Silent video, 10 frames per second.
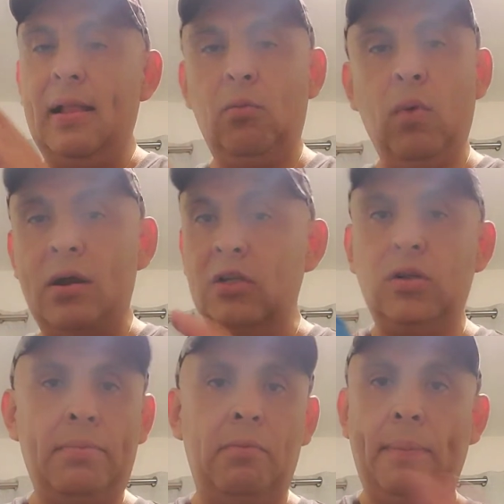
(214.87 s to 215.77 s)
Water is
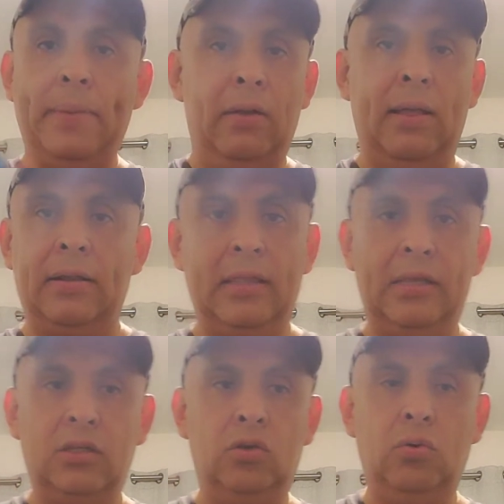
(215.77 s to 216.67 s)
gonna be repelled out of
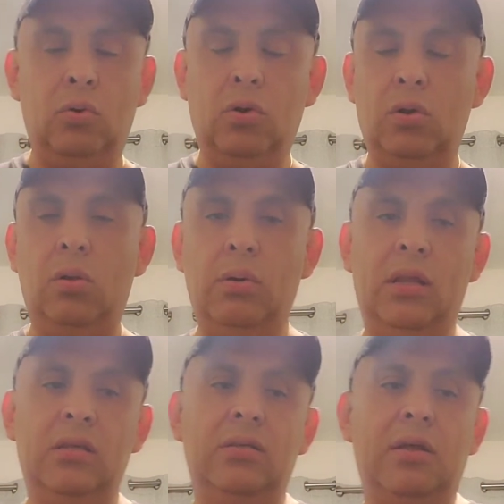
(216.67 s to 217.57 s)
this. Your
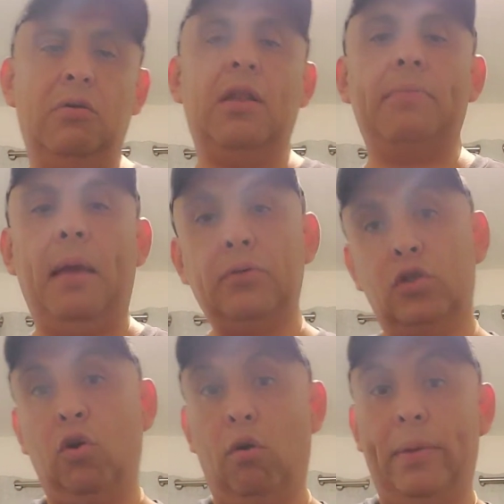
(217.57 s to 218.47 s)
clothing is not gonna be
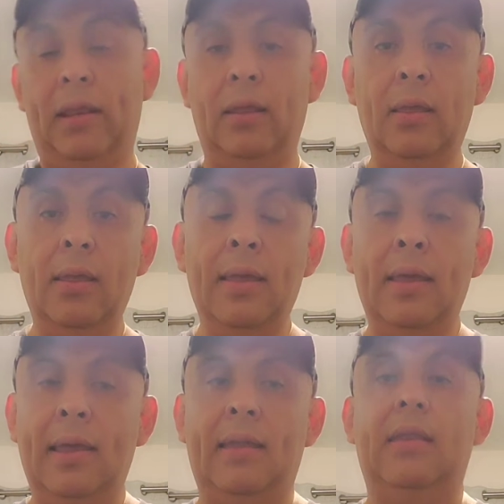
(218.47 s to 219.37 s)
absorbing
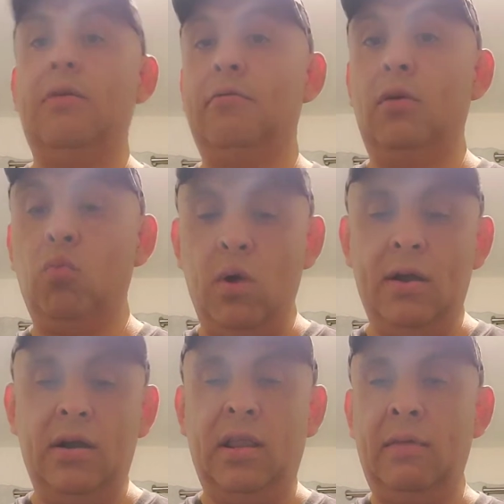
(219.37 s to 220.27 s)
any of the
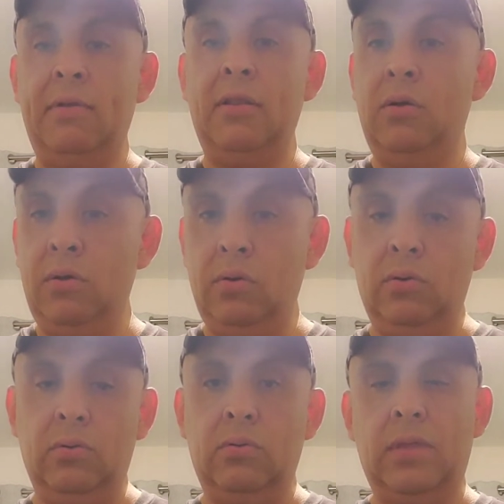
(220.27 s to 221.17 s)
water, even
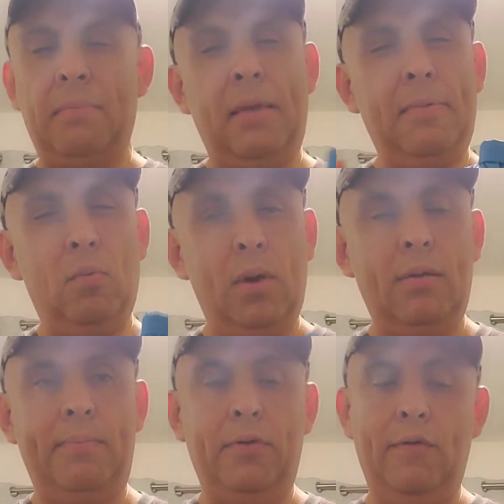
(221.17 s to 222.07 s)
though they may be
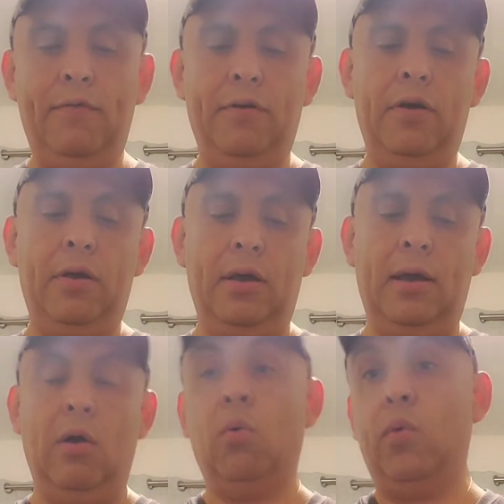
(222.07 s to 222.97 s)
waterproof
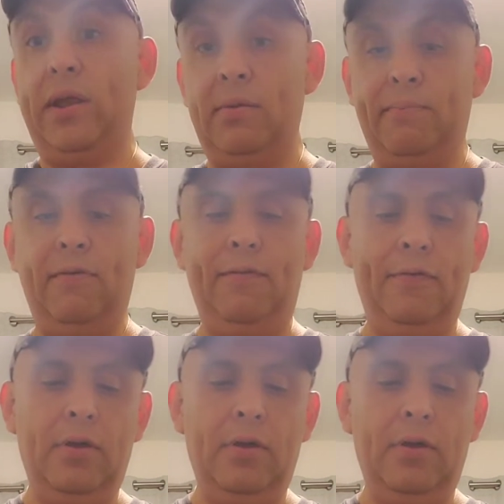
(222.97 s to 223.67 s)
or weatherproof.